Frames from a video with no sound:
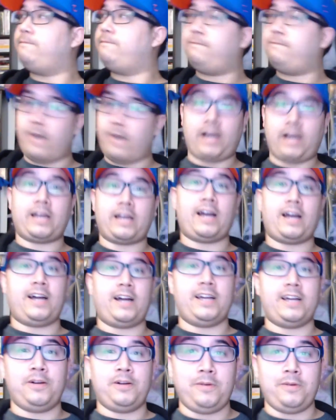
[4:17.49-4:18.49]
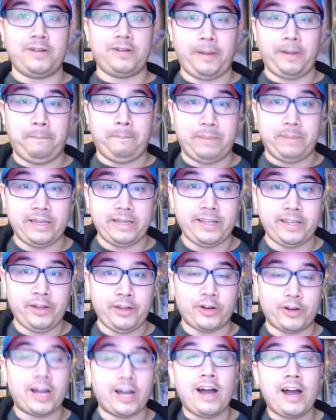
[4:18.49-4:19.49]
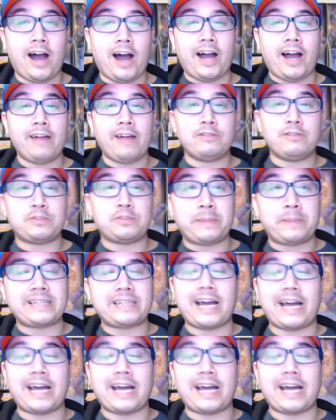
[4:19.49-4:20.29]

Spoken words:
fuck, I don't want to be here. I was pissed.